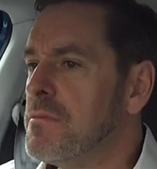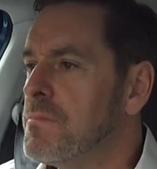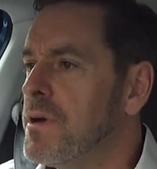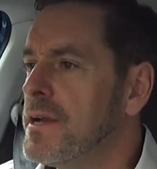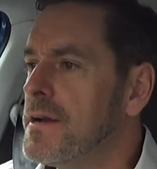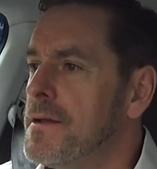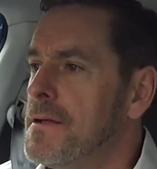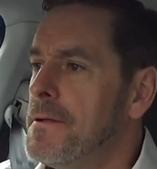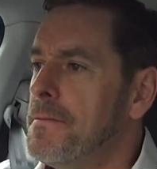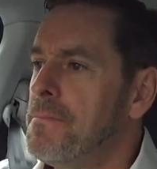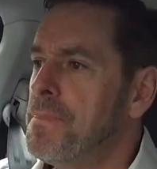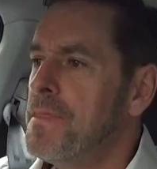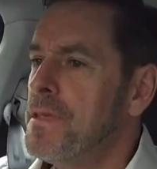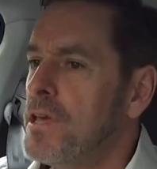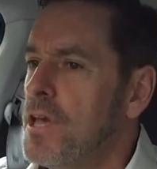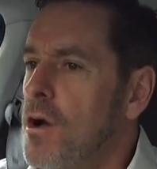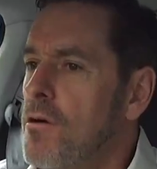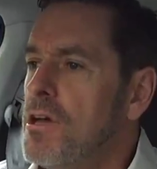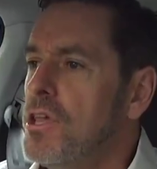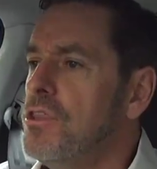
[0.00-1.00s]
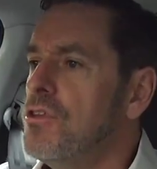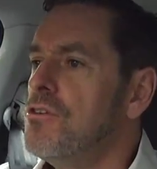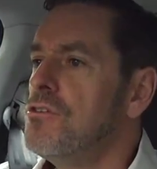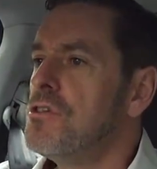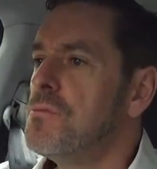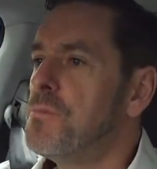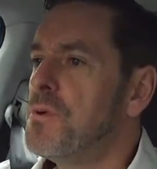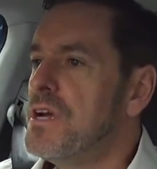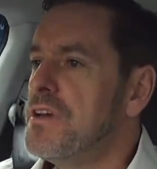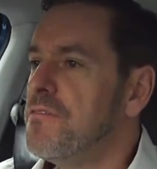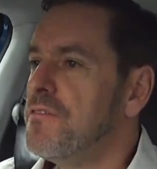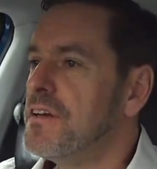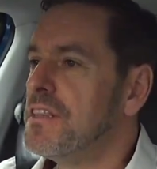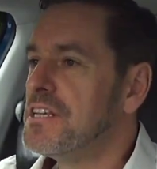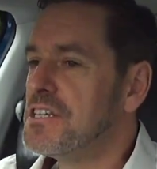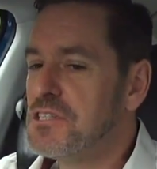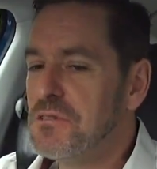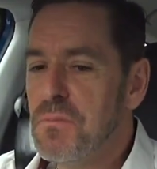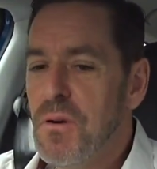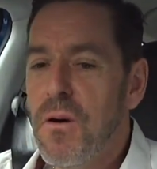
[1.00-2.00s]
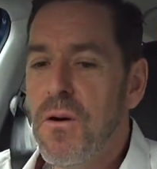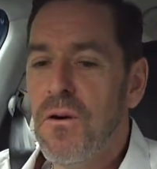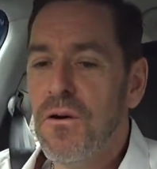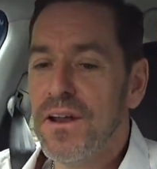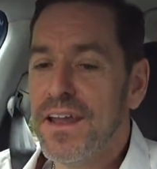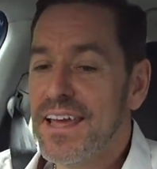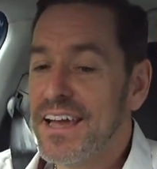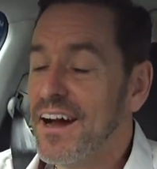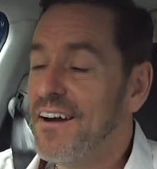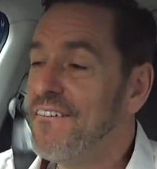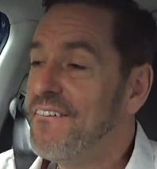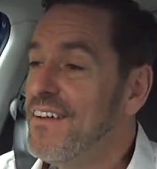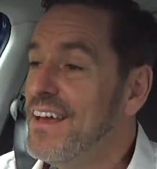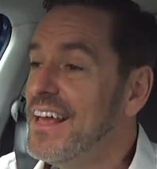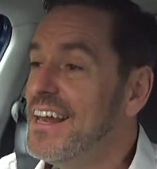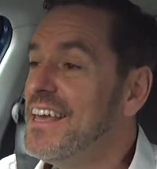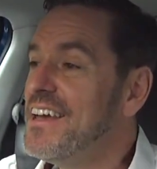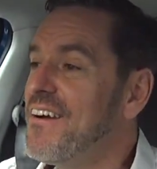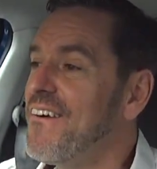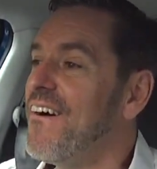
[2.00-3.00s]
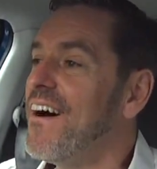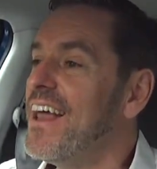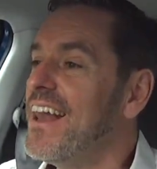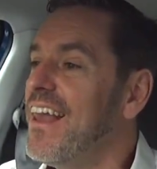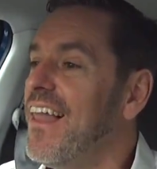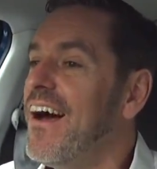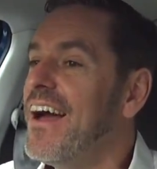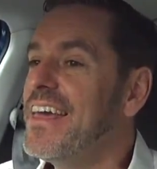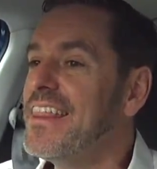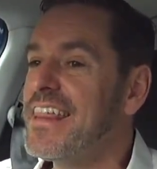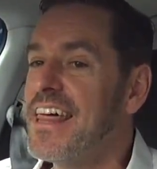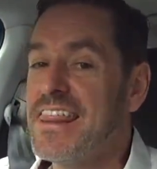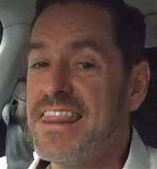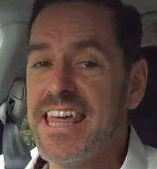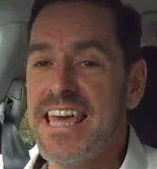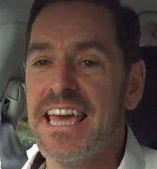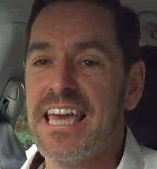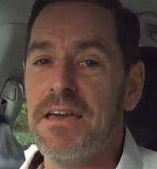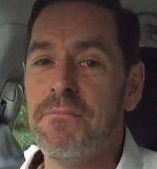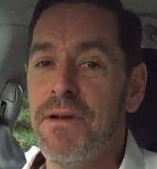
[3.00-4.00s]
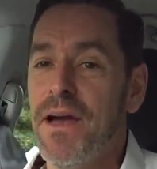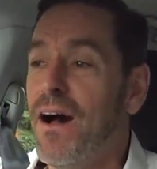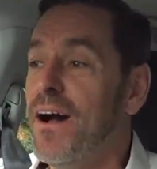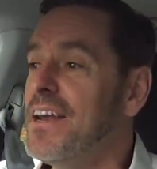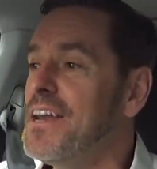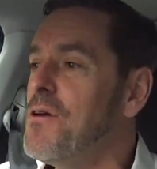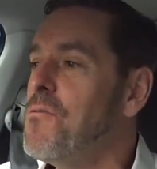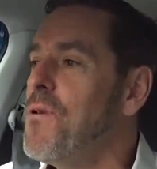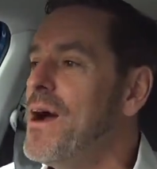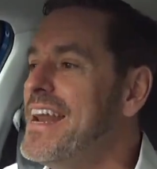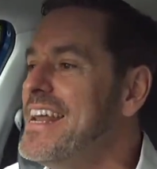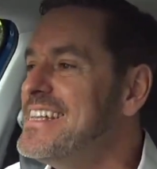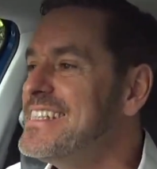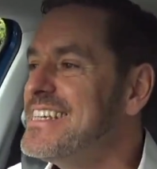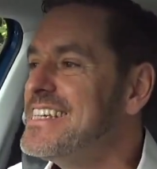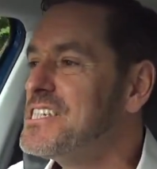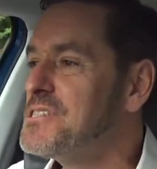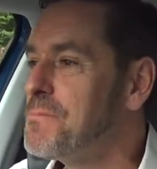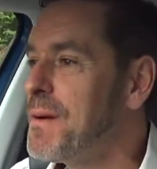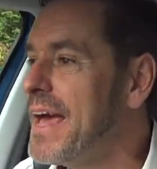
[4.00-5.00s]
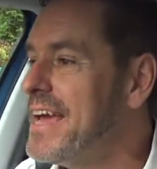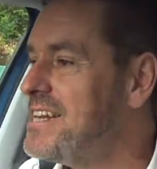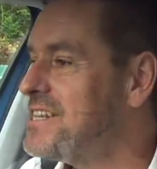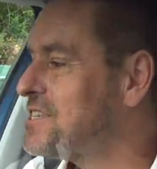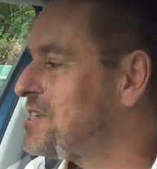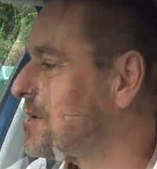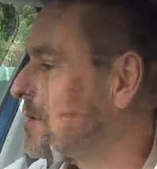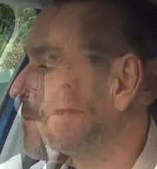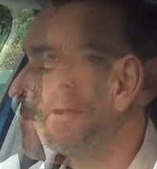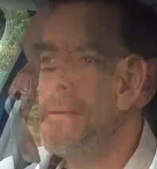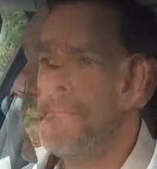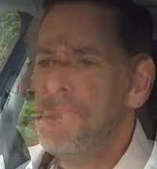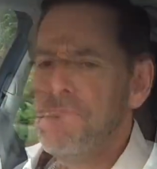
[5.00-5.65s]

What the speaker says: but going through the briefing this morning, I really quite like the thinking behind it when it's explained to you.